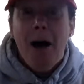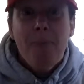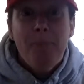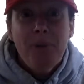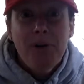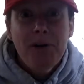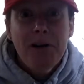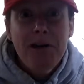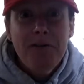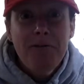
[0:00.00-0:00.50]

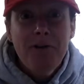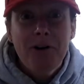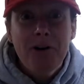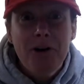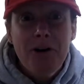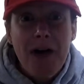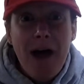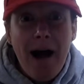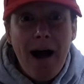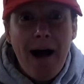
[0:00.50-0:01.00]
Believe it
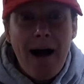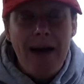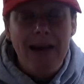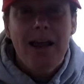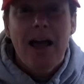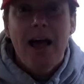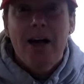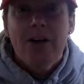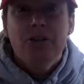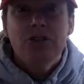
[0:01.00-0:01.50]
or not.
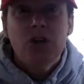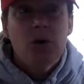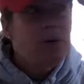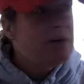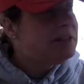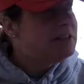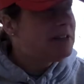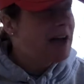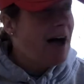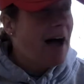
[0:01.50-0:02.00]
So
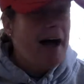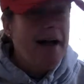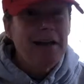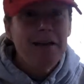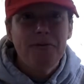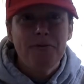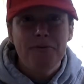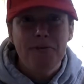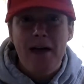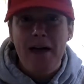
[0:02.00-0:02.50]
it's kind
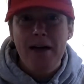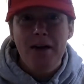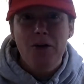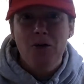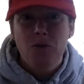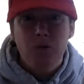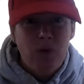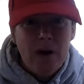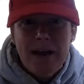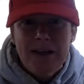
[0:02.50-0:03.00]
of like
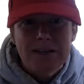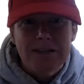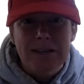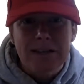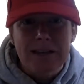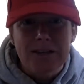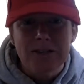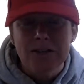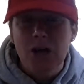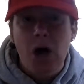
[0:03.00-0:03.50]

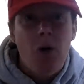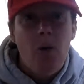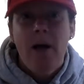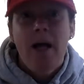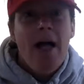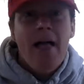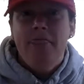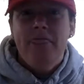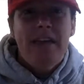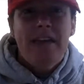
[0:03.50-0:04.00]
crazy. So
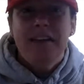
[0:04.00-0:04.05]
they